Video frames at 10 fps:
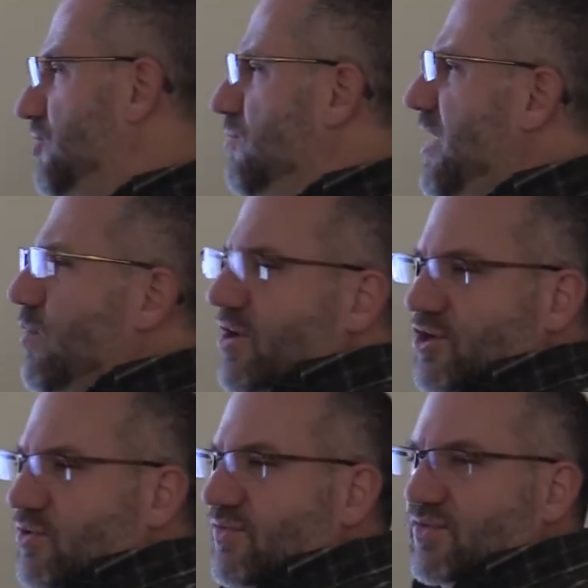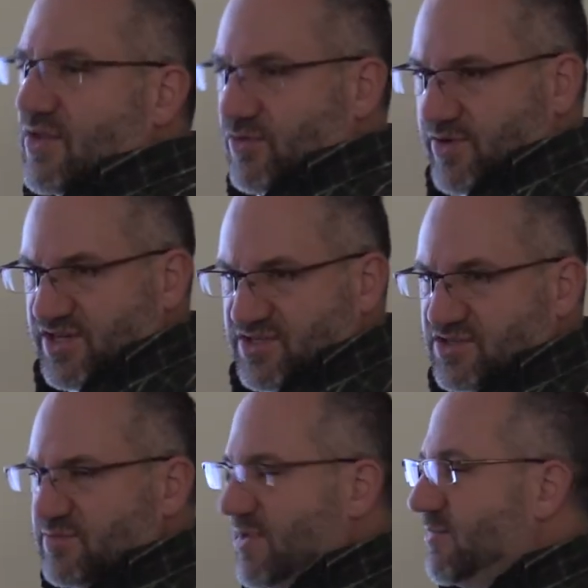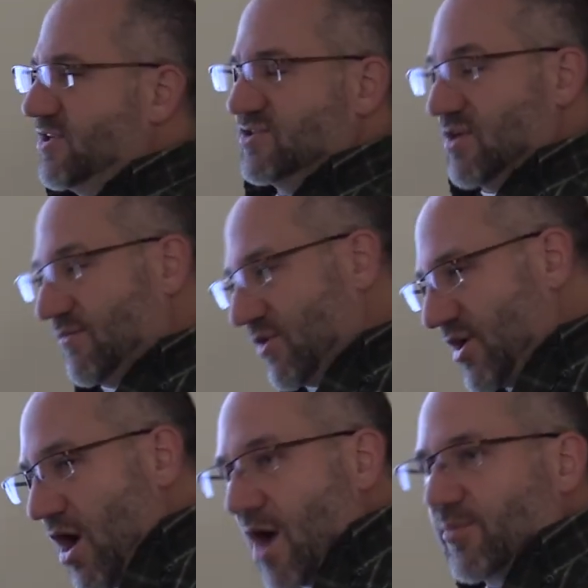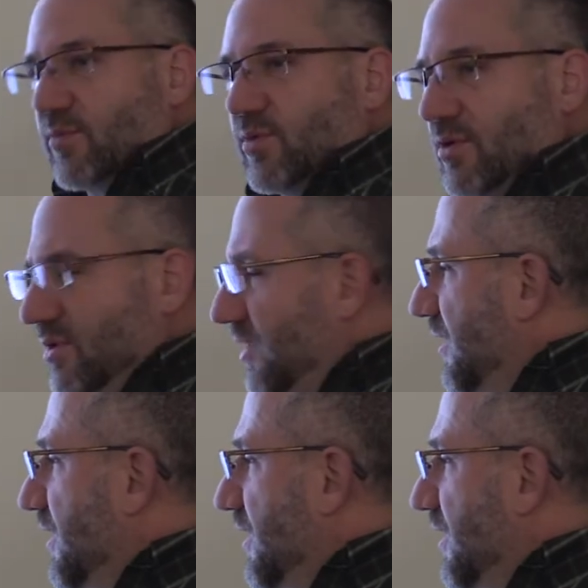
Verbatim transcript: And you may want to do it for other reasons. Maybe it's not very operable.